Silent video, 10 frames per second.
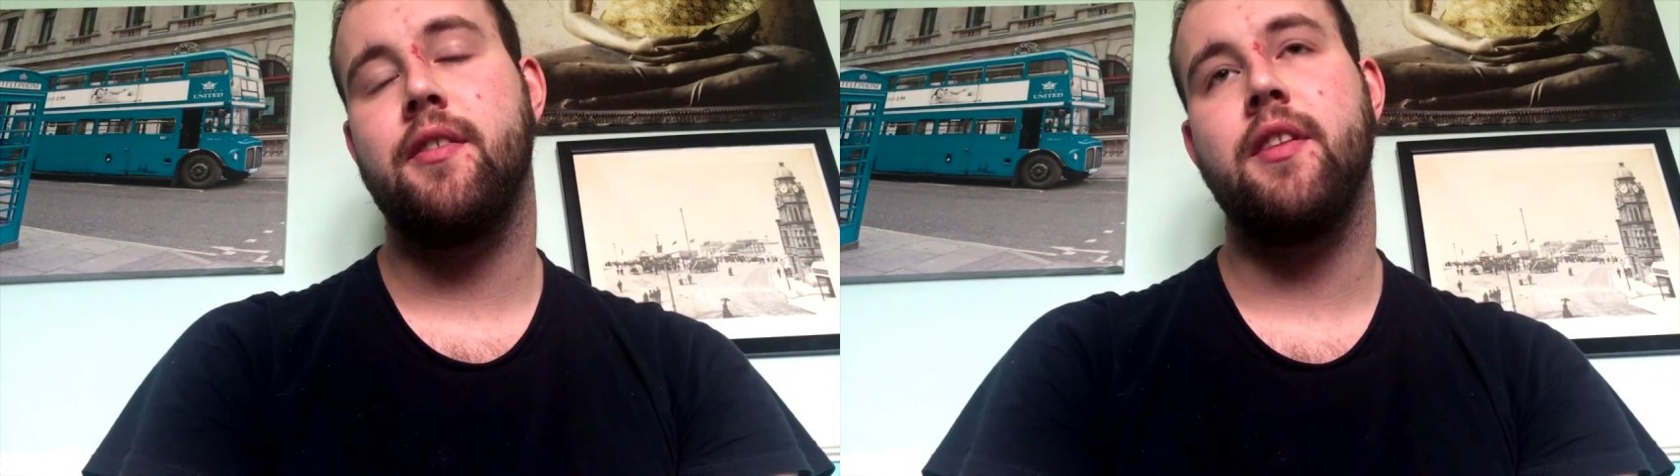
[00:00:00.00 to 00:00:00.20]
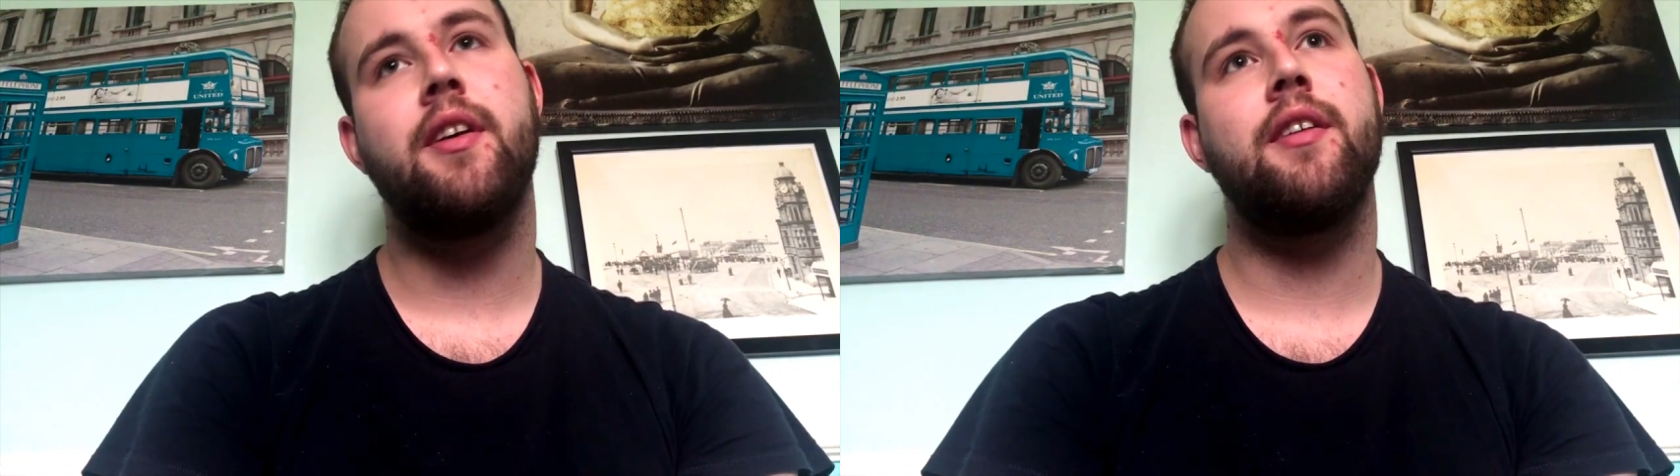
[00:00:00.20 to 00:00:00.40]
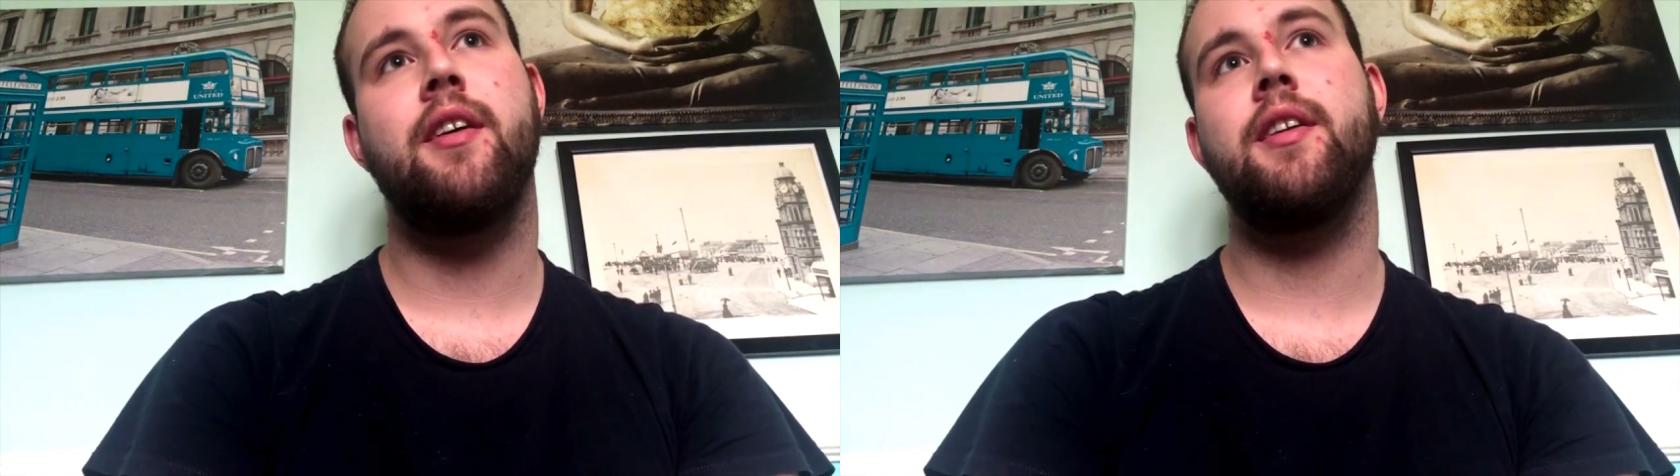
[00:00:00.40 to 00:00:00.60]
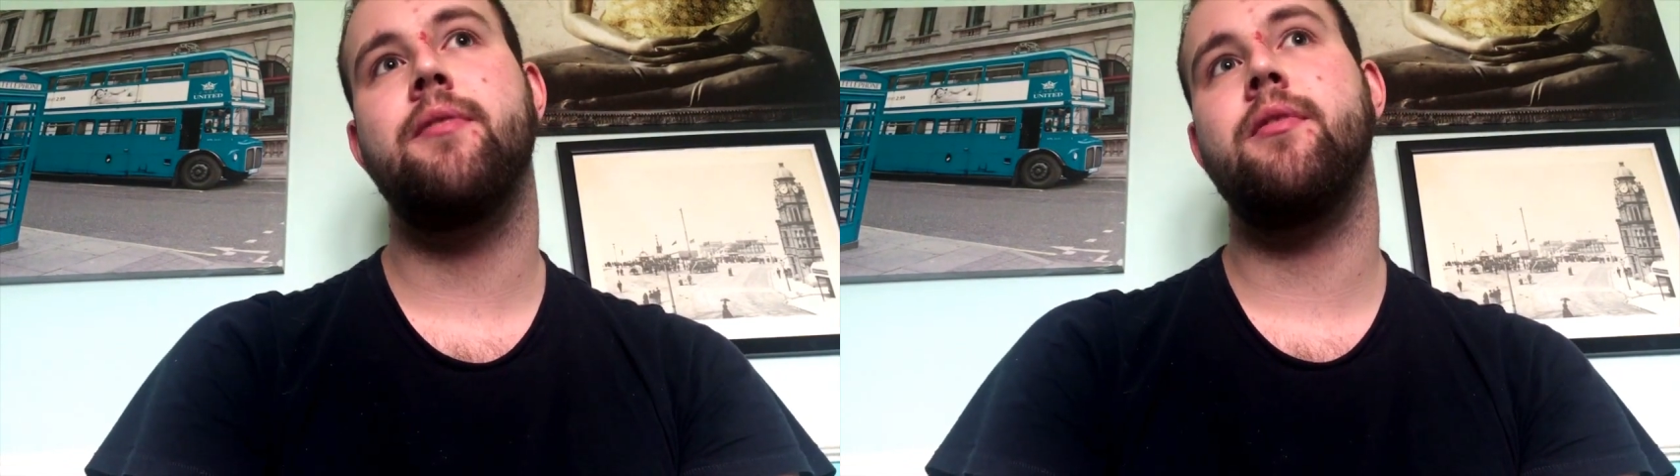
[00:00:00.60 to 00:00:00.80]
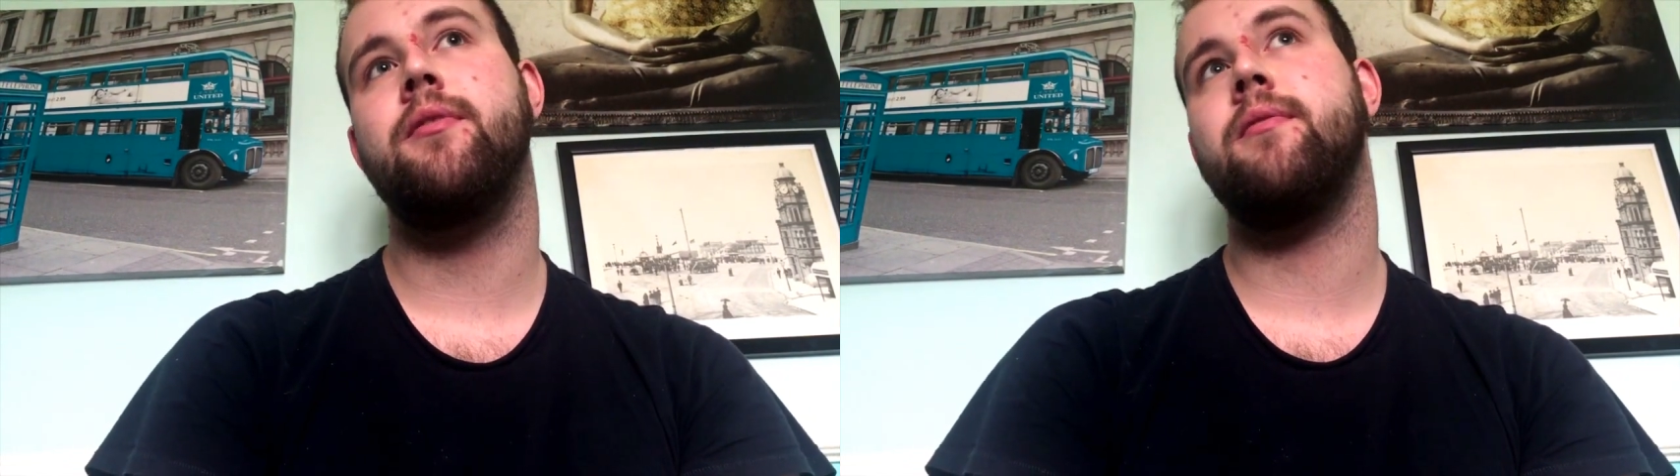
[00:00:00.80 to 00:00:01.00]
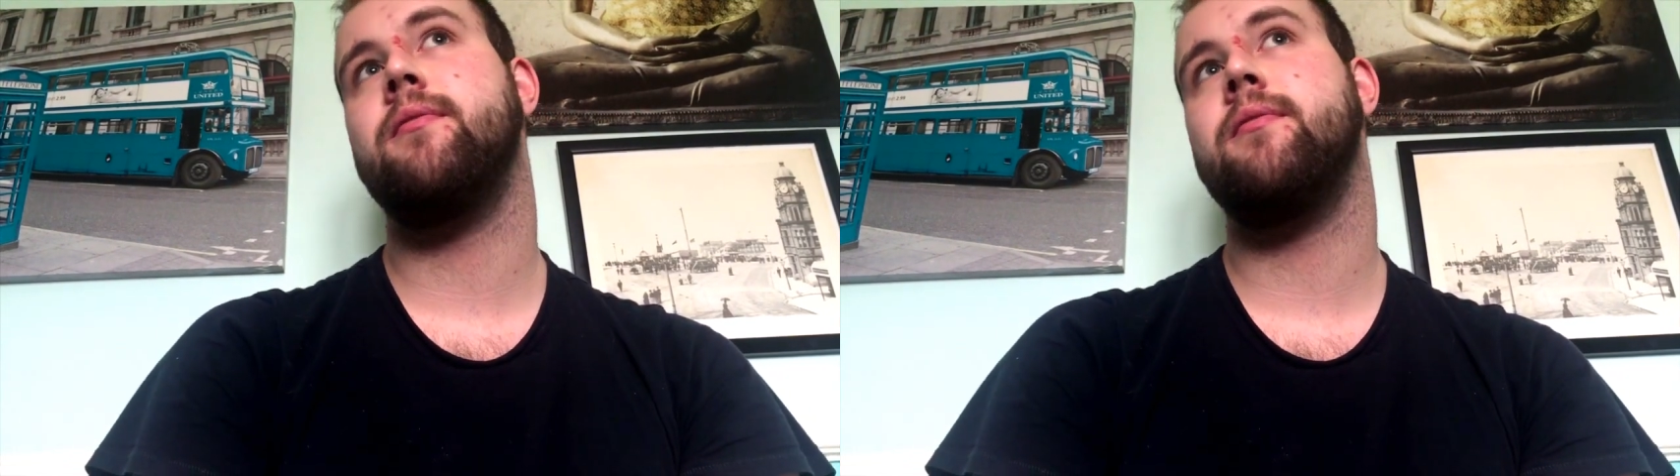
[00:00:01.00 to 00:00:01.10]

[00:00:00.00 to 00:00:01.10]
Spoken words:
that I never